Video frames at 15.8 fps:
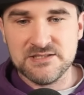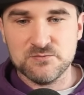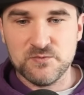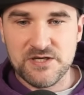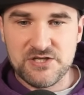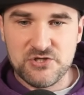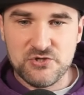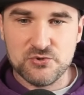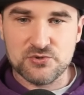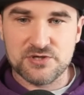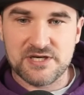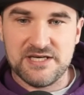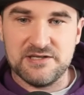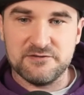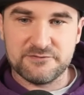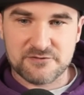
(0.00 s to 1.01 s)
when you're
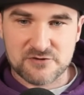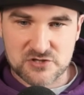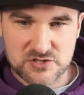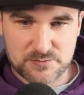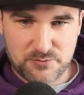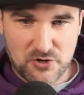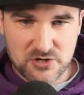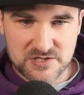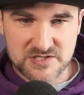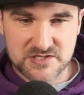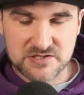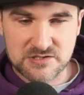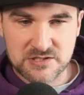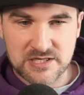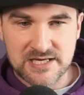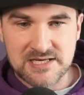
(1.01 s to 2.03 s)
in first
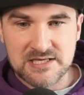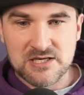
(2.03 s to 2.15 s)
person,